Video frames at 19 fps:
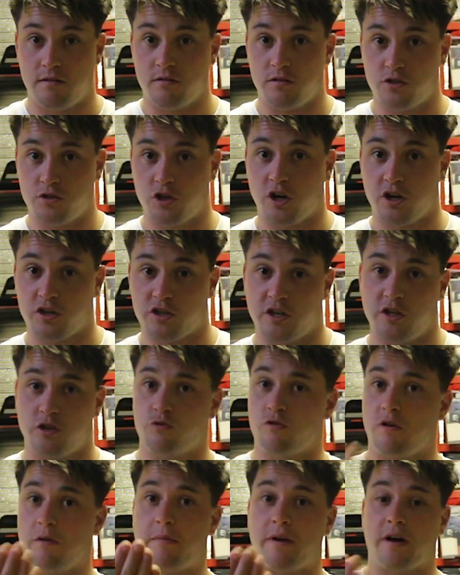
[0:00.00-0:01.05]
and charging it
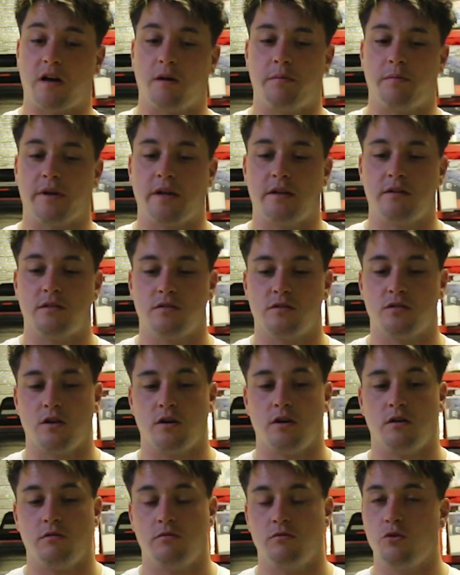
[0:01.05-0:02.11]
straight back up again.
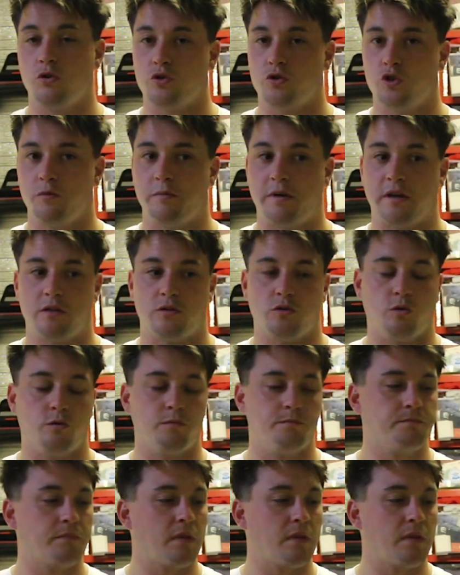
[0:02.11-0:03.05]
So not too bad at all.